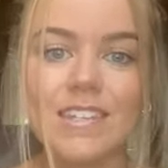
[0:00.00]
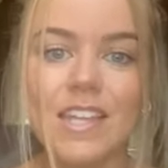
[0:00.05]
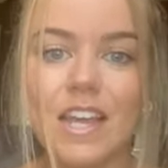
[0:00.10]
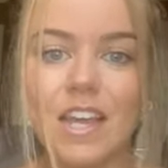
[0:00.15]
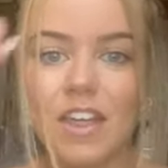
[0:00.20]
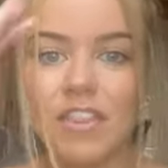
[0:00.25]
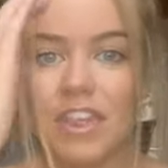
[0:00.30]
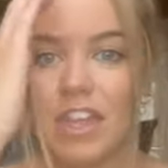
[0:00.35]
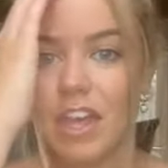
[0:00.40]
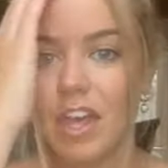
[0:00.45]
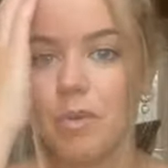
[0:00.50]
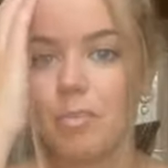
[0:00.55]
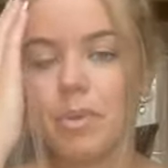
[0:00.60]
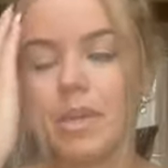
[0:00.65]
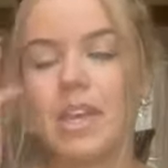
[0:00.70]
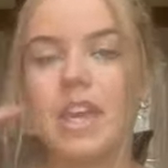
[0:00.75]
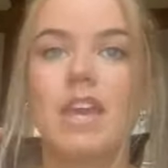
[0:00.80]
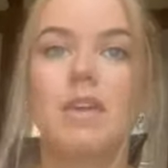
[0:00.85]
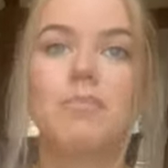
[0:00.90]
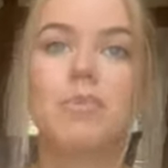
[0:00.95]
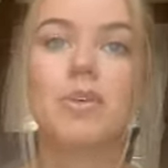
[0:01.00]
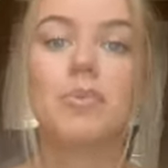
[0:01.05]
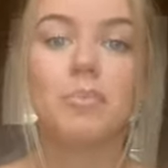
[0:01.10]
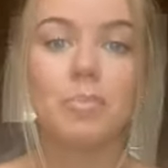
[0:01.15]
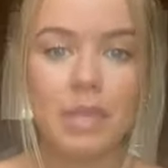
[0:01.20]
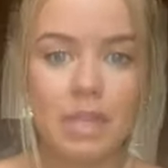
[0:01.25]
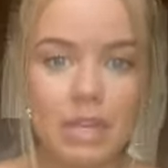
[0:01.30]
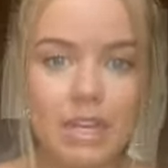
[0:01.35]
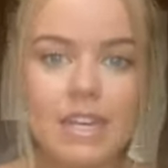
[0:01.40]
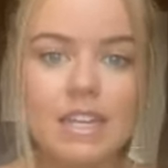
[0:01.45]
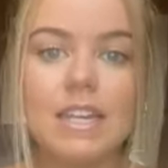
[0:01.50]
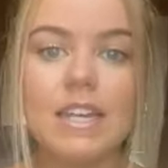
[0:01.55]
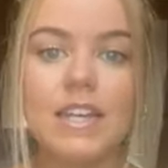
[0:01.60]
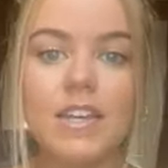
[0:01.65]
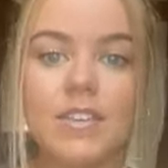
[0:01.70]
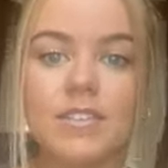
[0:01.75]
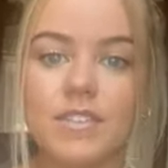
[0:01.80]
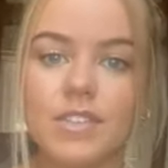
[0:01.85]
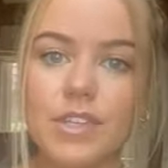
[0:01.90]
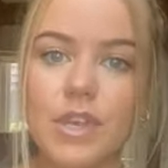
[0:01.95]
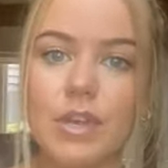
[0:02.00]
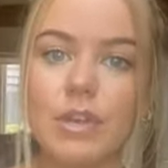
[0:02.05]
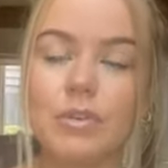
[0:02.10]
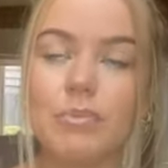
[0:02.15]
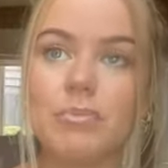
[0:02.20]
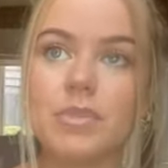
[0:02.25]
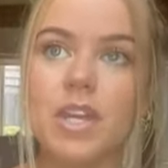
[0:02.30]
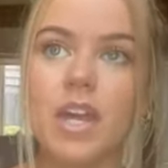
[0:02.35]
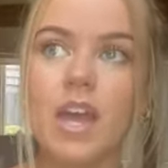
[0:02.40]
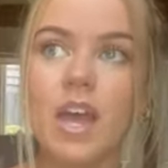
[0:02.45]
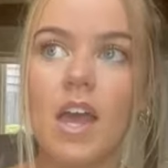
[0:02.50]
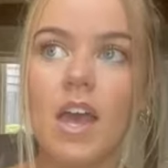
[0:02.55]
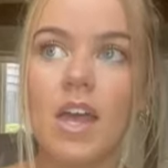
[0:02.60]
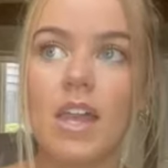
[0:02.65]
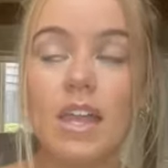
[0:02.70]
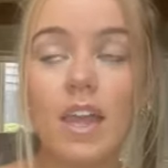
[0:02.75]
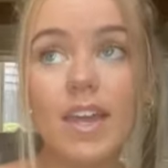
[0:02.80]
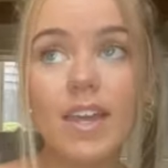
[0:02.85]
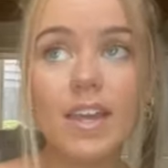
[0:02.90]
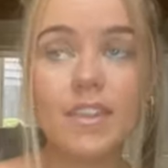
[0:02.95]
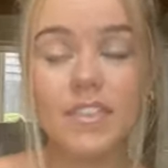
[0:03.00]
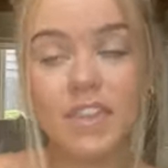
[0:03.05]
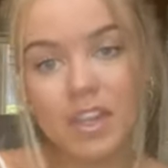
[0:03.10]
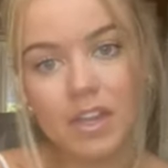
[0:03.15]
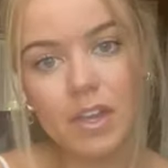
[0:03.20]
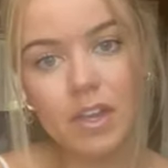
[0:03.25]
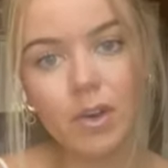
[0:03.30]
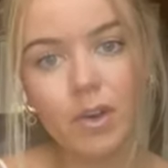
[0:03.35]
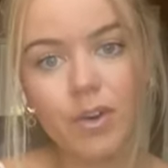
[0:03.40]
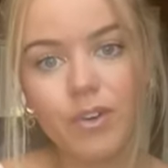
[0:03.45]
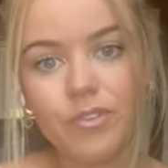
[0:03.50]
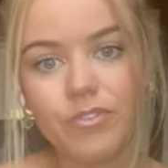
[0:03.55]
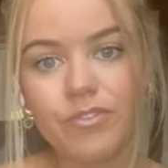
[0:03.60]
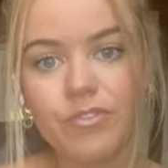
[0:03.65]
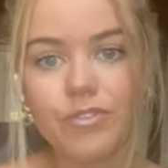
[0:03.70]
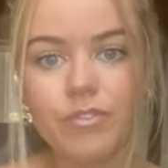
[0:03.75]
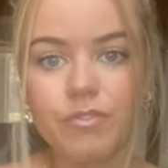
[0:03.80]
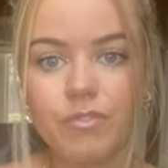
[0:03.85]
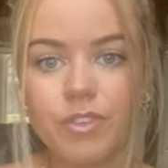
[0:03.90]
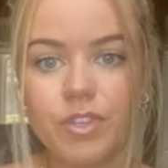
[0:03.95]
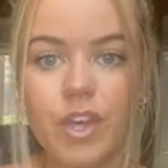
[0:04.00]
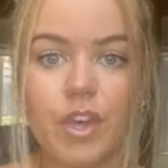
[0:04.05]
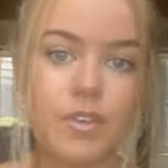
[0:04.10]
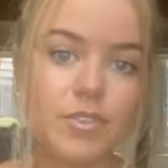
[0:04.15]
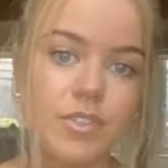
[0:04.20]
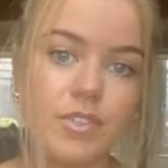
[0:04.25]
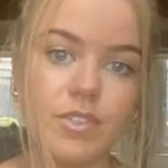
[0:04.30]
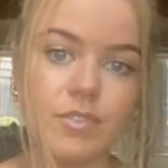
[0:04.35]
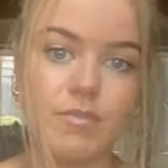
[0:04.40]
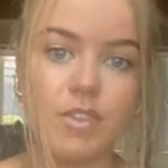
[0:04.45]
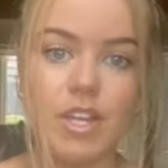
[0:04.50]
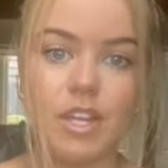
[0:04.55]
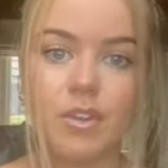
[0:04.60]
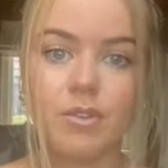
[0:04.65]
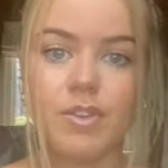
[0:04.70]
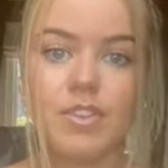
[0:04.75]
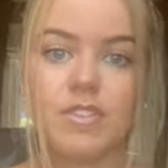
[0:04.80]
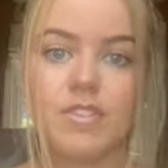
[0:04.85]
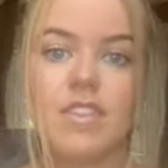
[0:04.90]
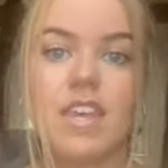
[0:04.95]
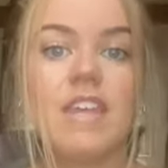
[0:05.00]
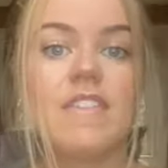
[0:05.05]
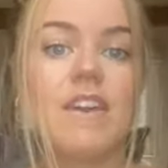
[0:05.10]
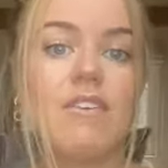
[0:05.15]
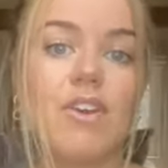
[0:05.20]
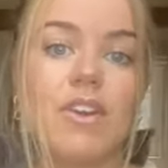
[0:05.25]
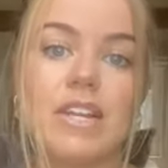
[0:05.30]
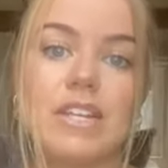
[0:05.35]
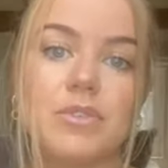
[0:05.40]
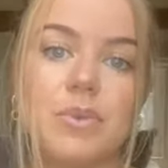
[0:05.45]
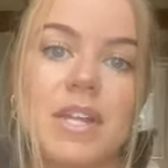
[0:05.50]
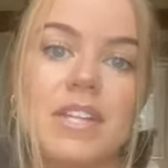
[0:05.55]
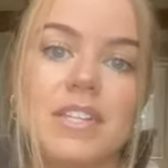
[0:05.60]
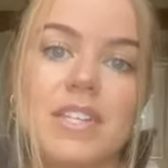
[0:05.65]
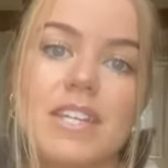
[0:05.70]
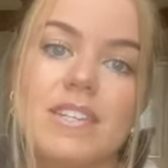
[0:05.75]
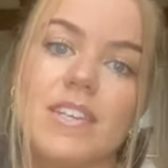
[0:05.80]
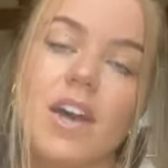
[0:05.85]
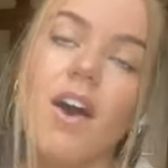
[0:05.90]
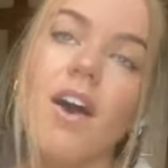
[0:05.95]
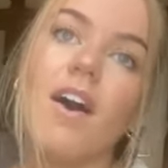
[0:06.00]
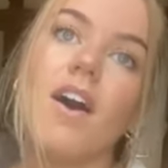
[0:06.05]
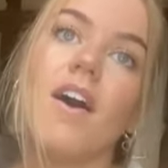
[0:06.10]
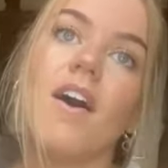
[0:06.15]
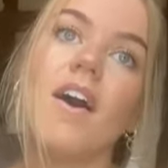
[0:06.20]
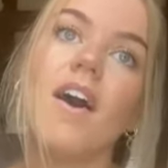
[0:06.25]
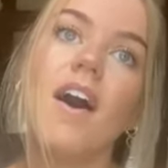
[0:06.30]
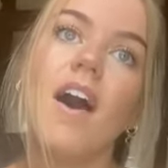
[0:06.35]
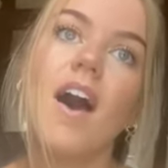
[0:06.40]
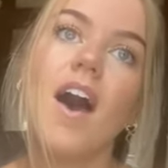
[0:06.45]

And I think I became completely consumed, like I think a lot of girls, you know, in, in their early 20s are.